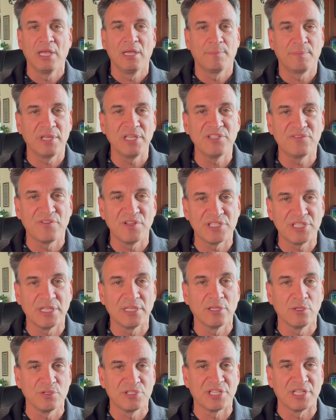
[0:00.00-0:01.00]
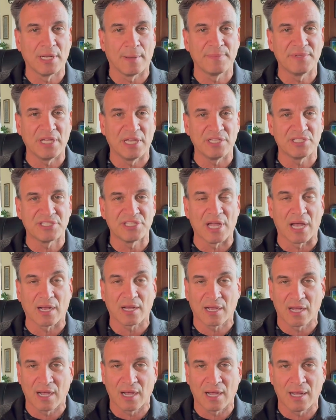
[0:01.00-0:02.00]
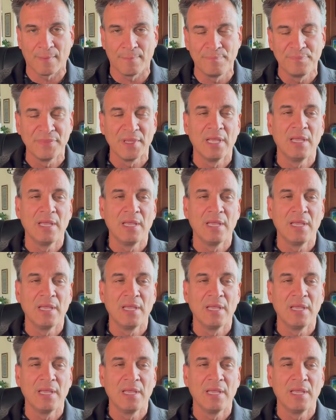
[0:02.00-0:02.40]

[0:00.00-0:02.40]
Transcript: please visit lucidupdates.com.